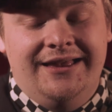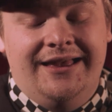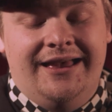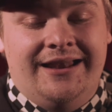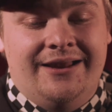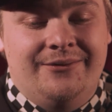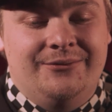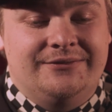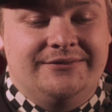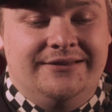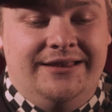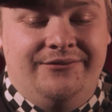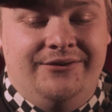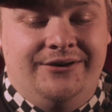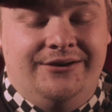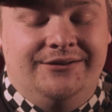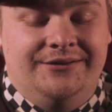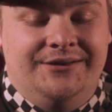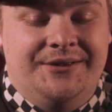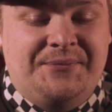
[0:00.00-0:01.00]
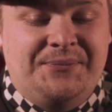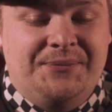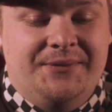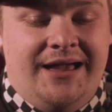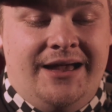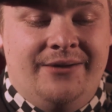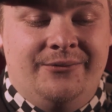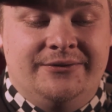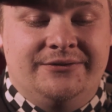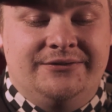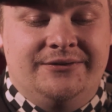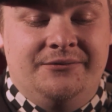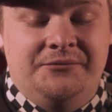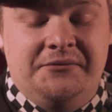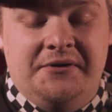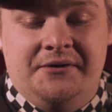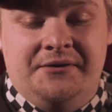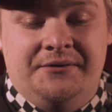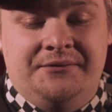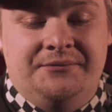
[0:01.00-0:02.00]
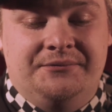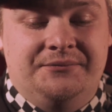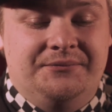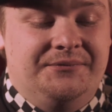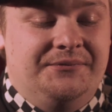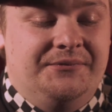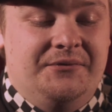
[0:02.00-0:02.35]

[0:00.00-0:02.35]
And I was never. I was a